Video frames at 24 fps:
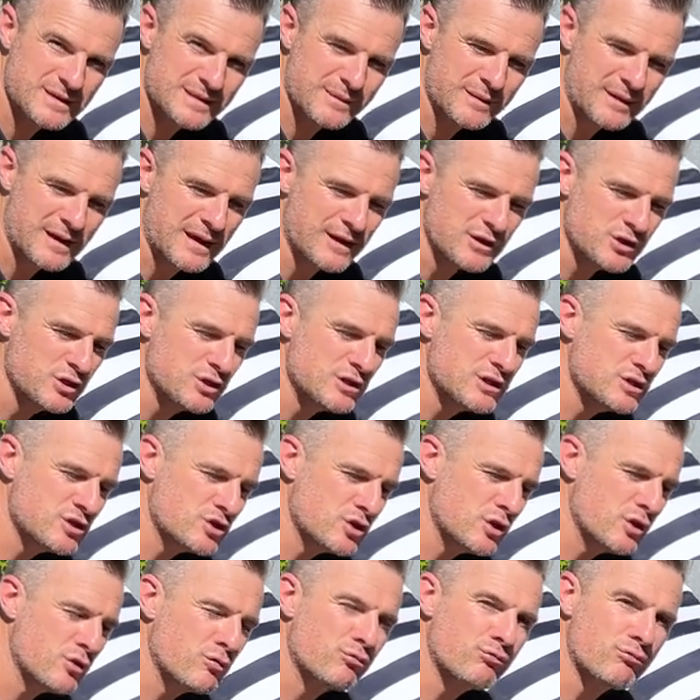or something like that. You're just
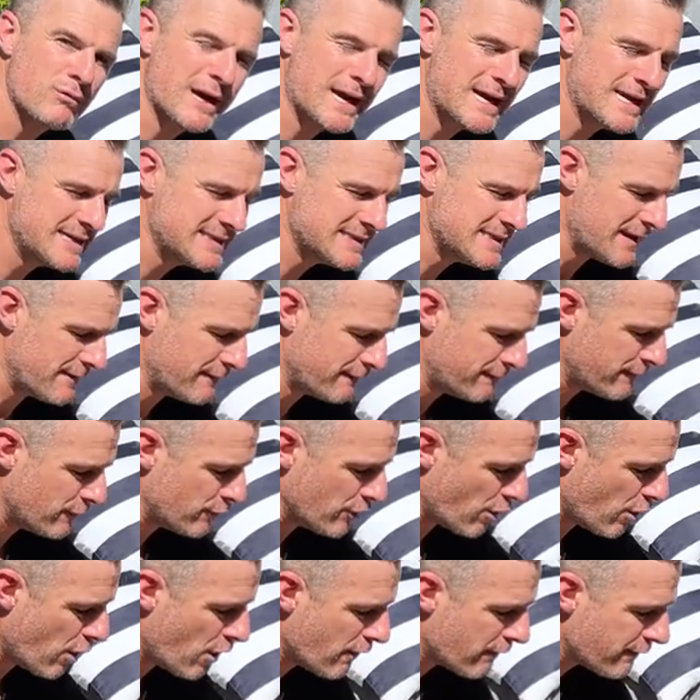going to raise that
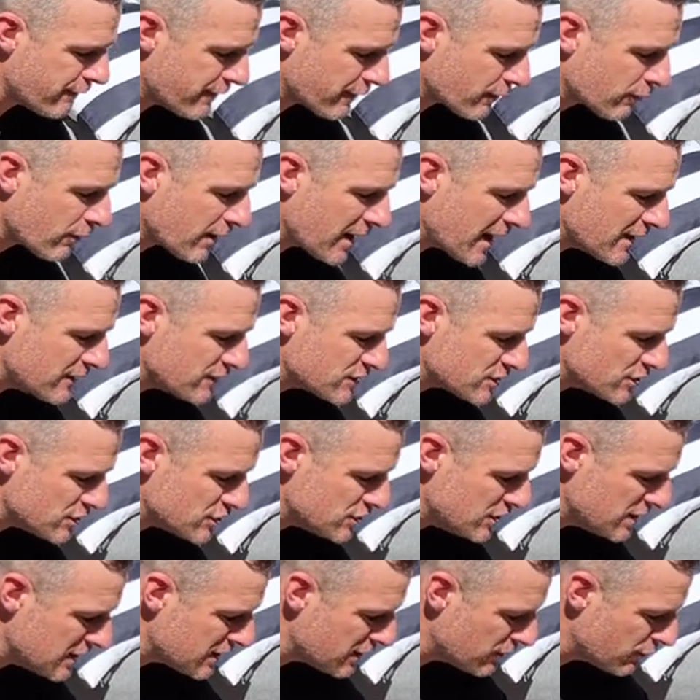foot off the ground so
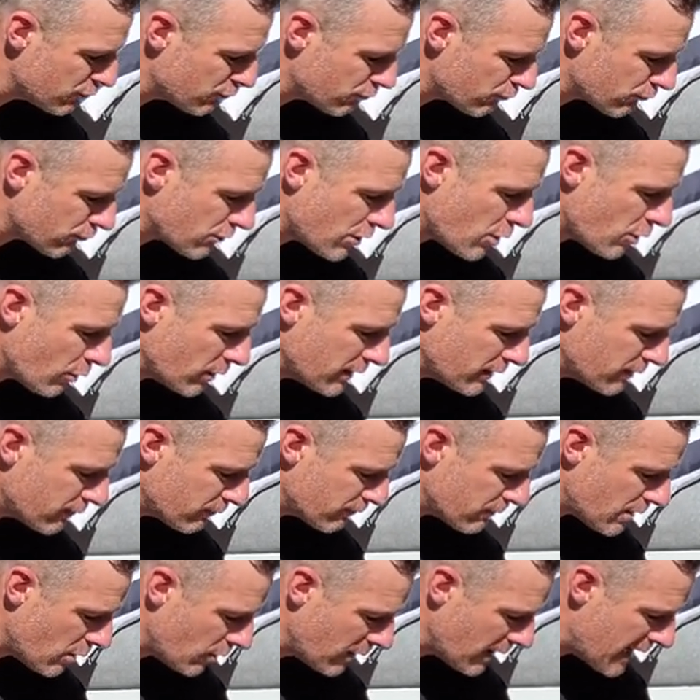she can roll in
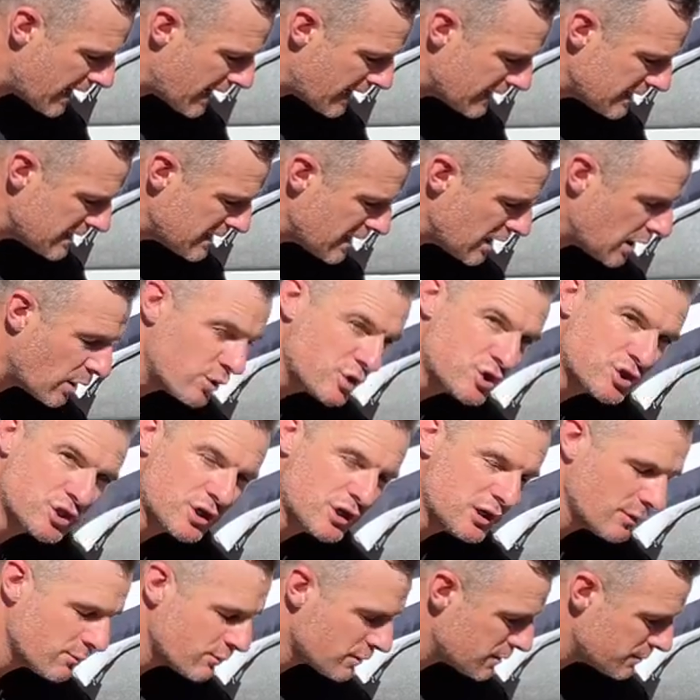and roll out. I'll show
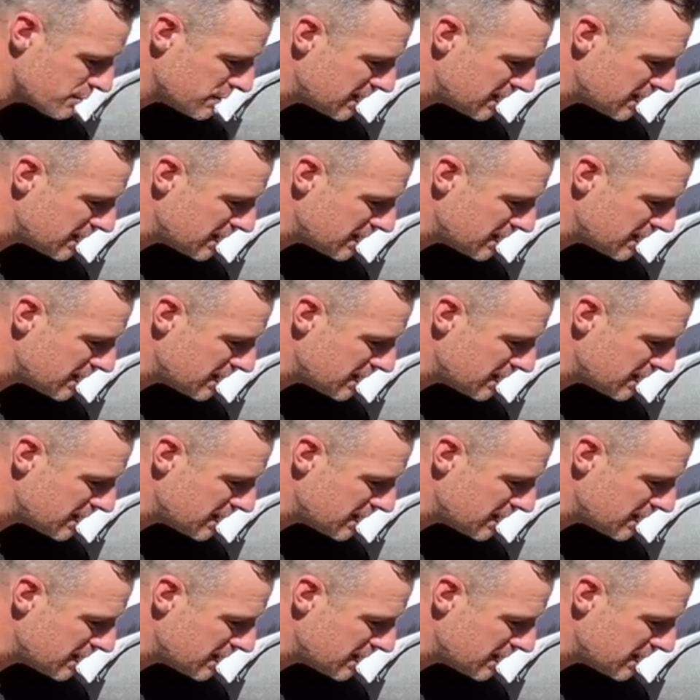you what I